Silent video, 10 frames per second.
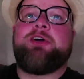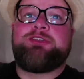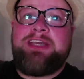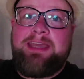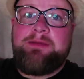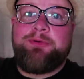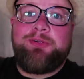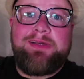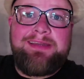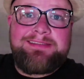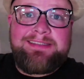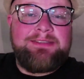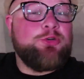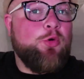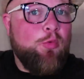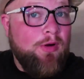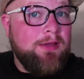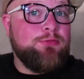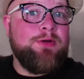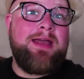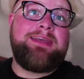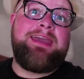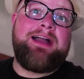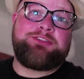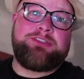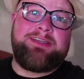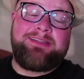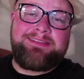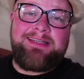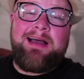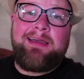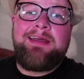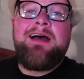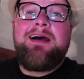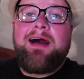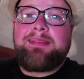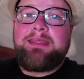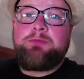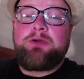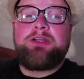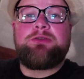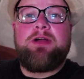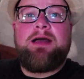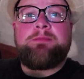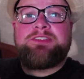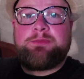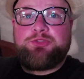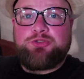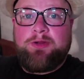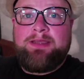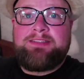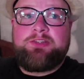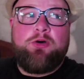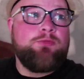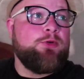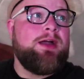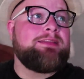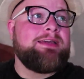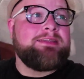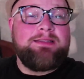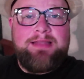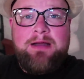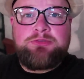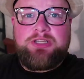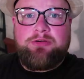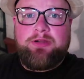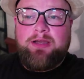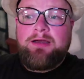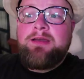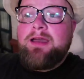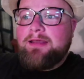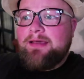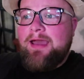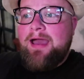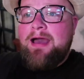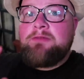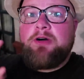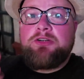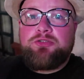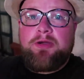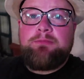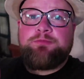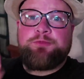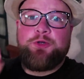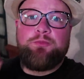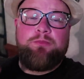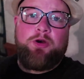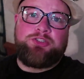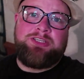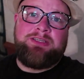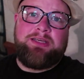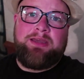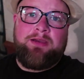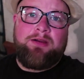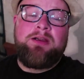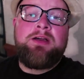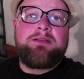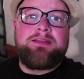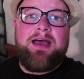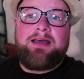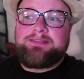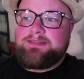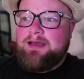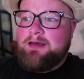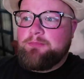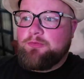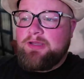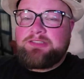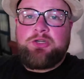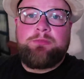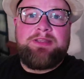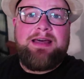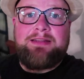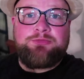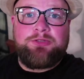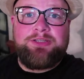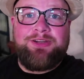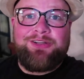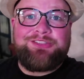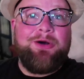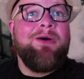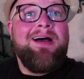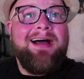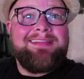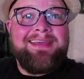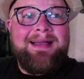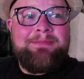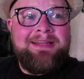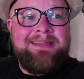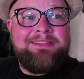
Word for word: our table isn't quite ready actually inside, I think we're gonna grab some drinks over at like the lounge area, and they have a grapefruit martini here that uh, Maria told me that is really good, so I think I'm gonna